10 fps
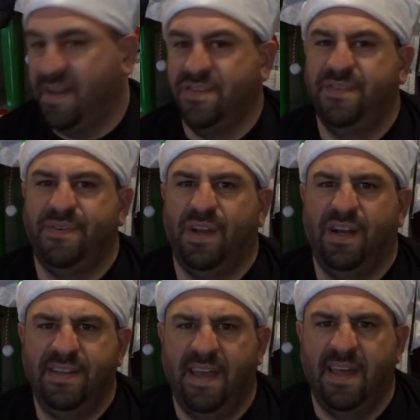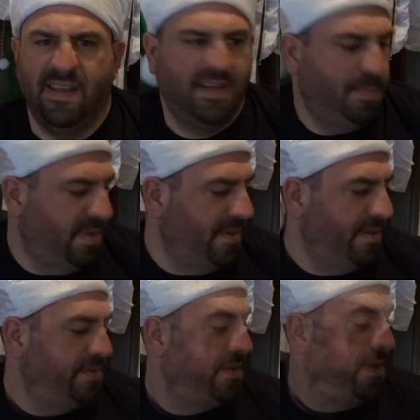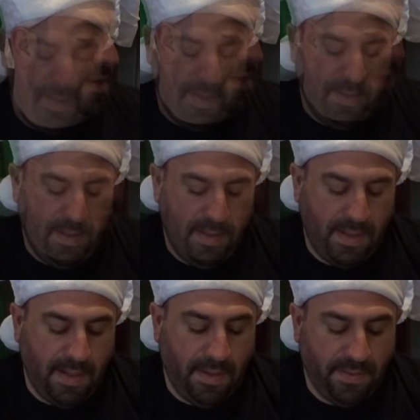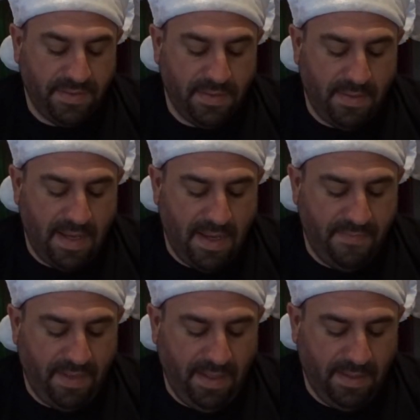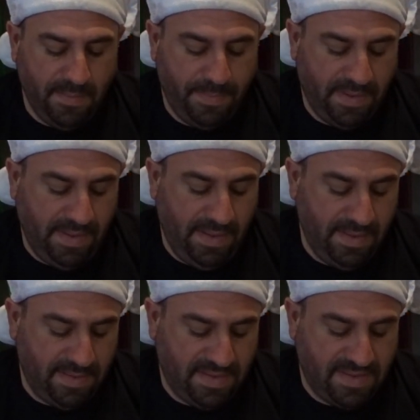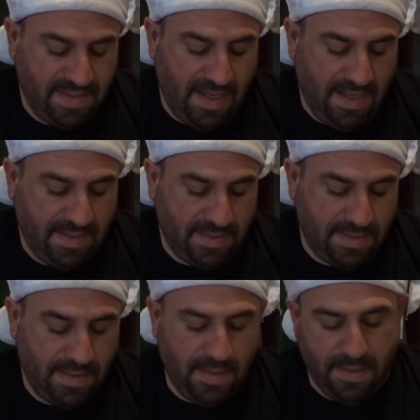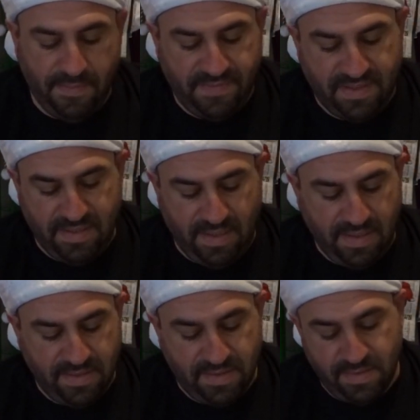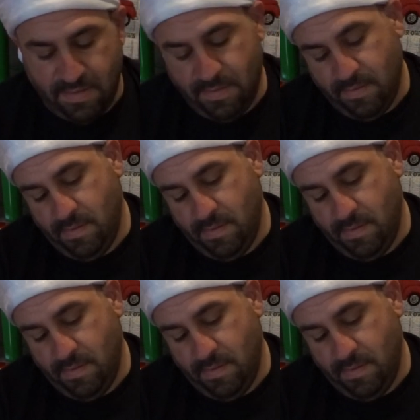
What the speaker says: actually forgotten I had a couple of those. Then I also have a complete set of six